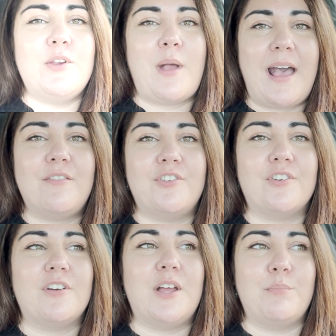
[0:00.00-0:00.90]
you have
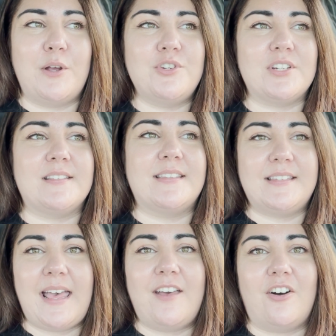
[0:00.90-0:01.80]
your emotions
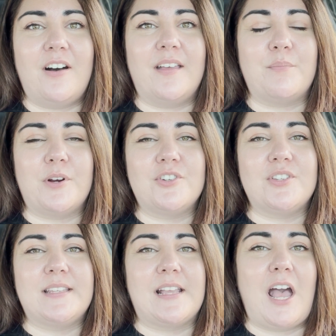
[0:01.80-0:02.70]
set on
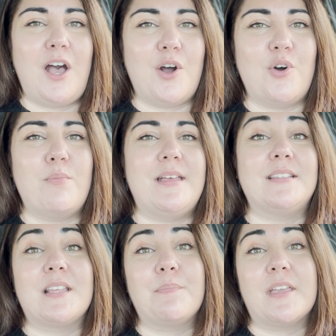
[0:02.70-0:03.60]
purchasing a home
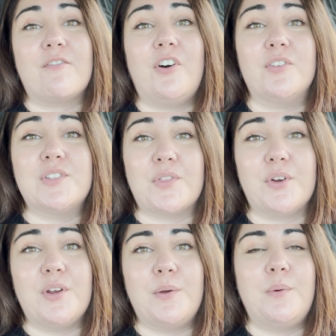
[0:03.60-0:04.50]
and something falls
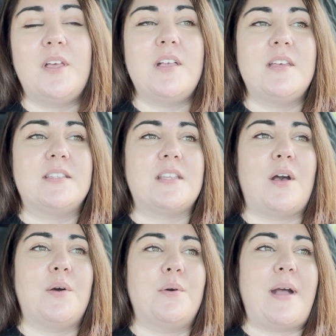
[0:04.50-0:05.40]
through.
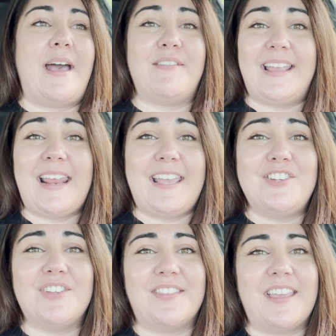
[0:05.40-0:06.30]
So having an
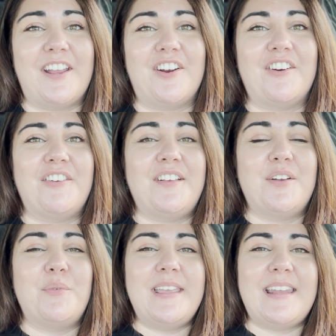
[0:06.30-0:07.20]
agent there,
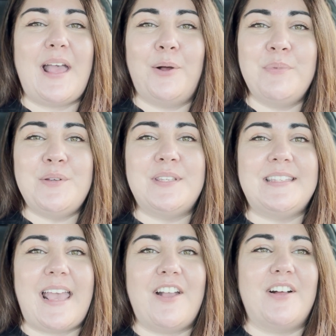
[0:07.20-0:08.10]
we can help you
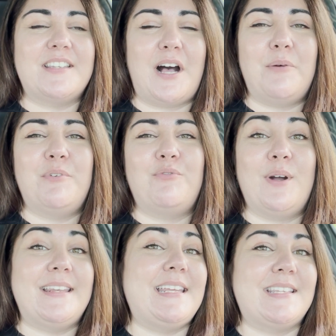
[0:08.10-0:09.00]
stay on top of
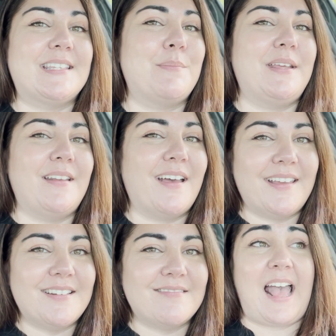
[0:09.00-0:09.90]
what needs to be
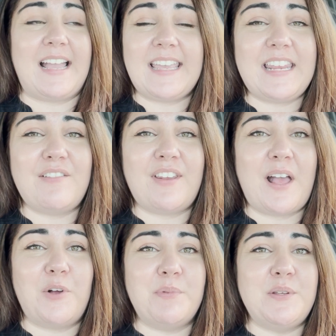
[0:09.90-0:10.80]
done. I can even
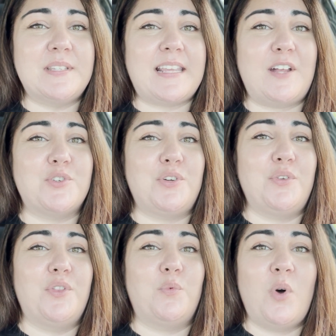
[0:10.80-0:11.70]
help you
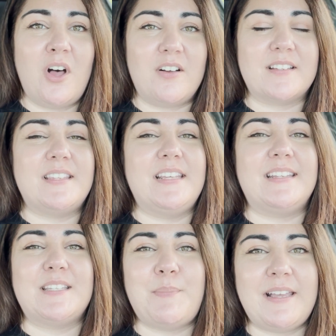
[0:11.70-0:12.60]
schedule the walks, the
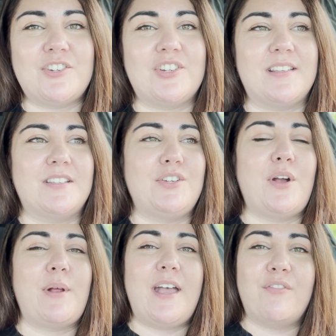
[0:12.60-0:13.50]
inspections. You
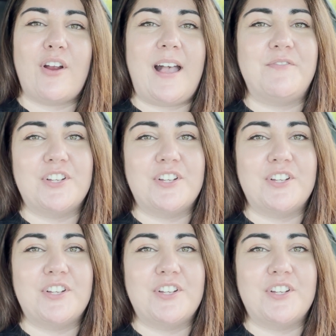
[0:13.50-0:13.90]
don't ever have to